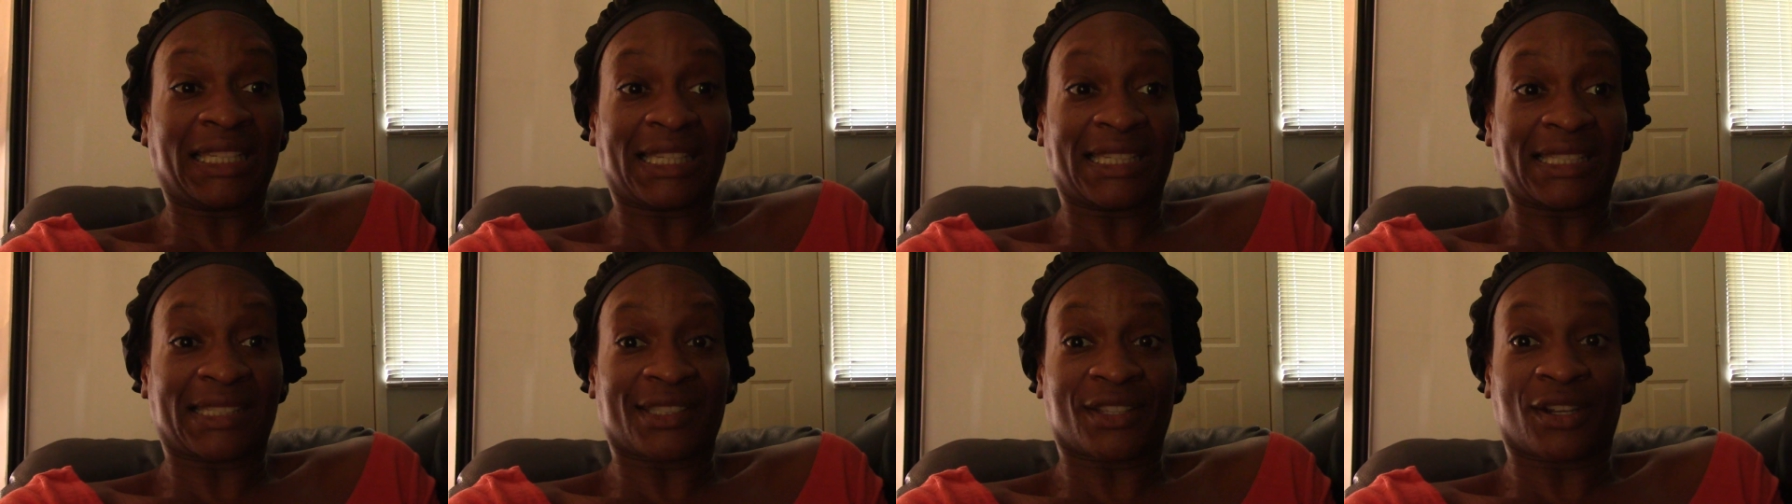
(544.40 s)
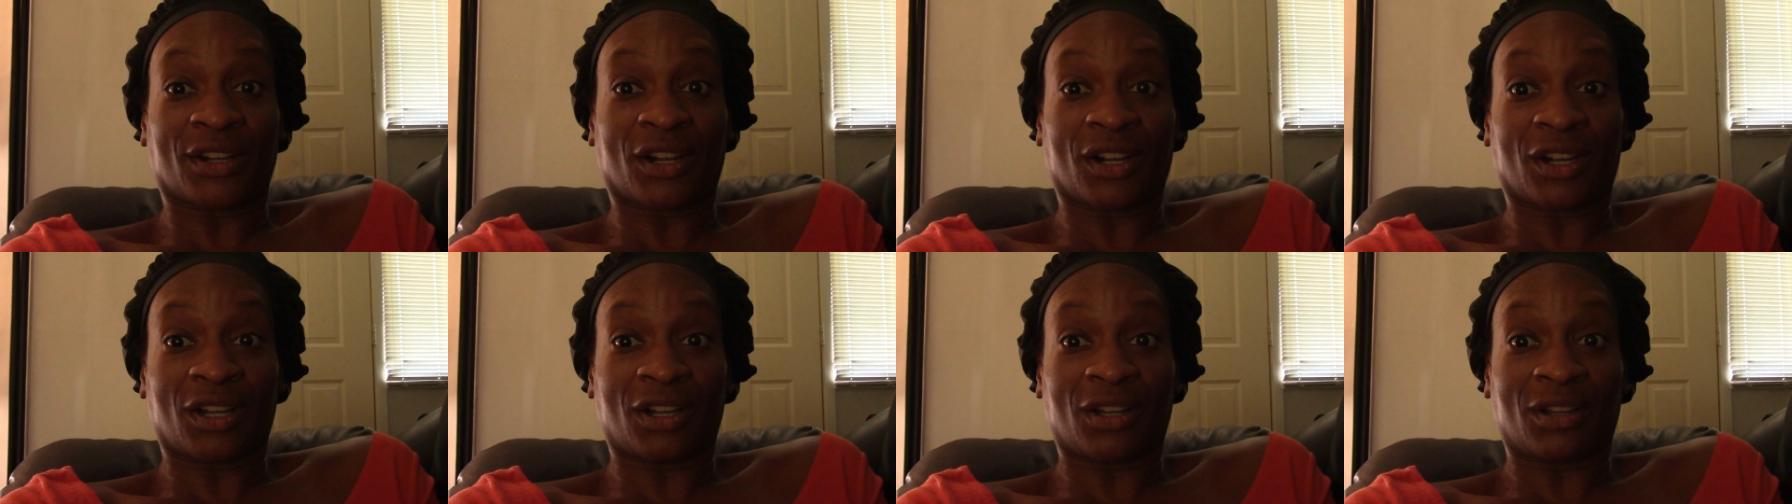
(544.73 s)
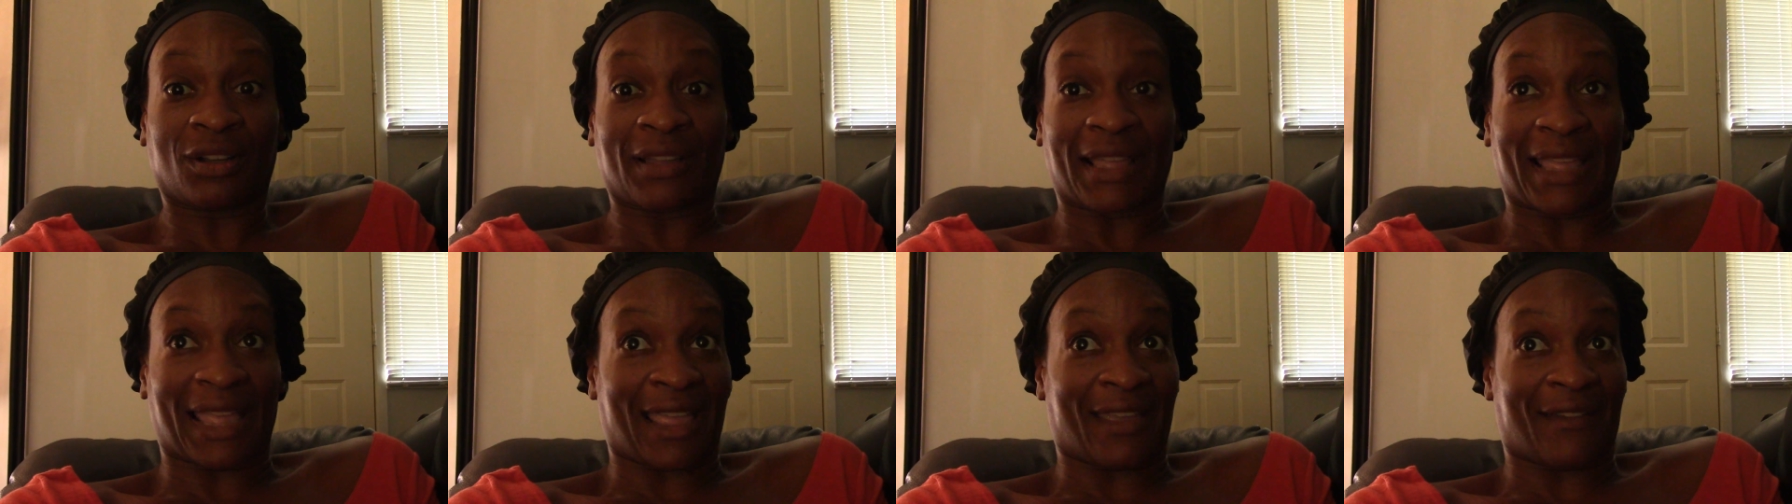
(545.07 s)
this
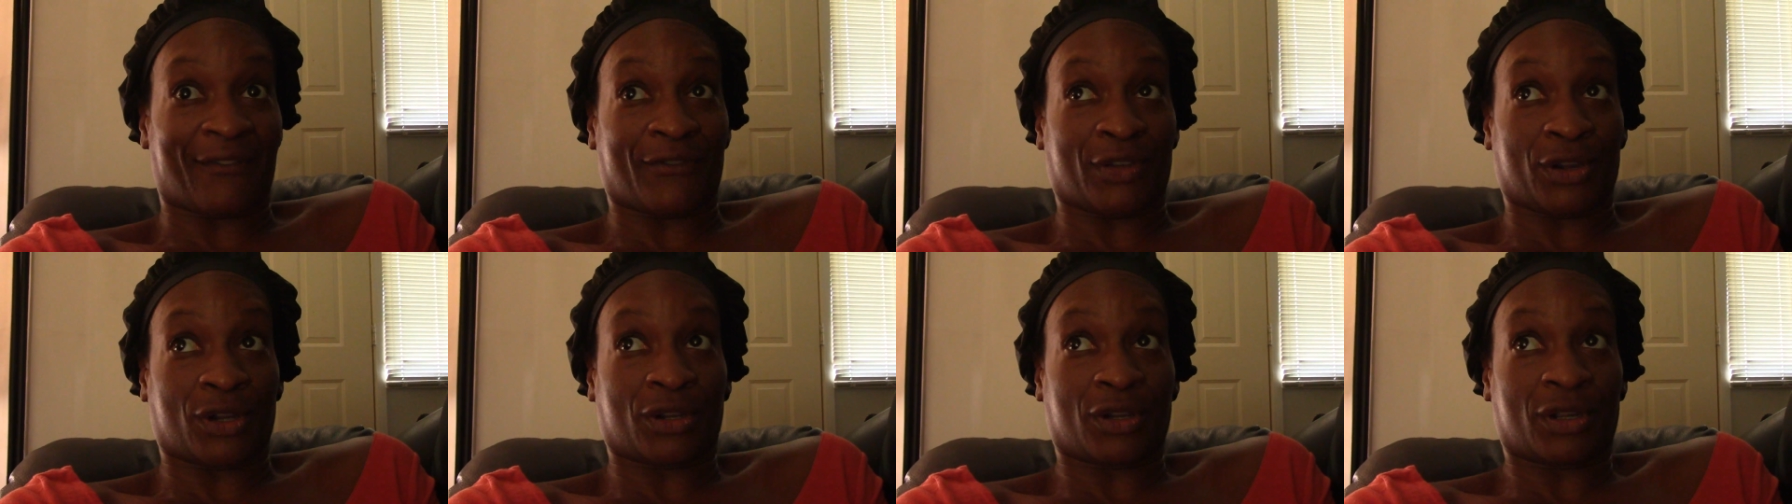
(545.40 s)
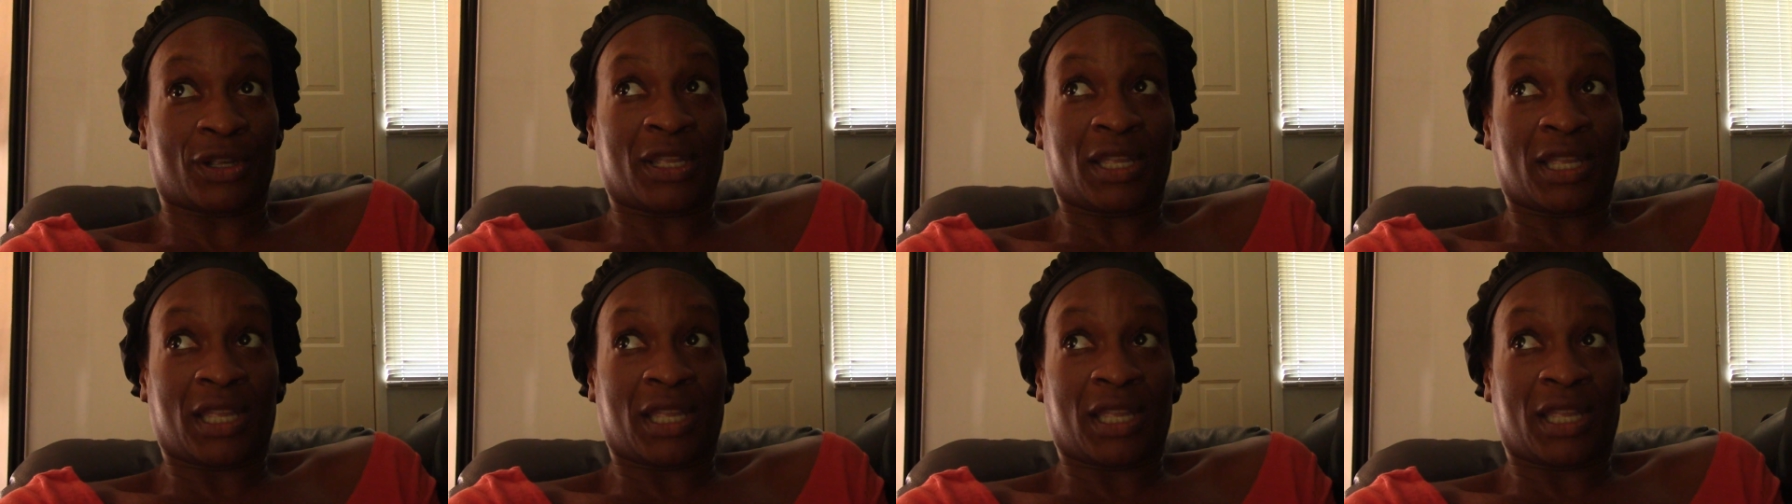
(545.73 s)
girl ever.